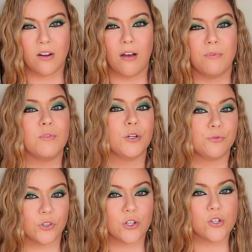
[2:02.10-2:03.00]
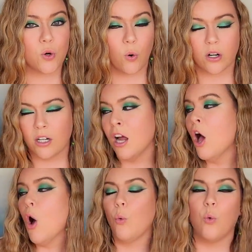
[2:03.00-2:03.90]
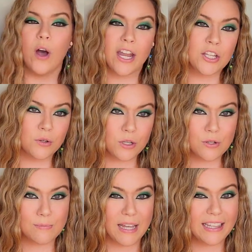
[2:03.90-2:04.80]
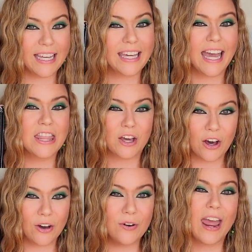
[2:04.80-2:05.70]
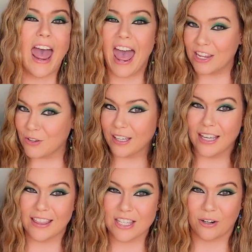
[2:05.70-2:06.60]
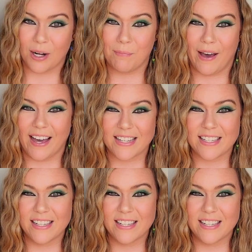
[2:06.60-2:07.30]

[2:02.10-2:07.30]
off of your first order when you use my link and the code, and you can get this great box.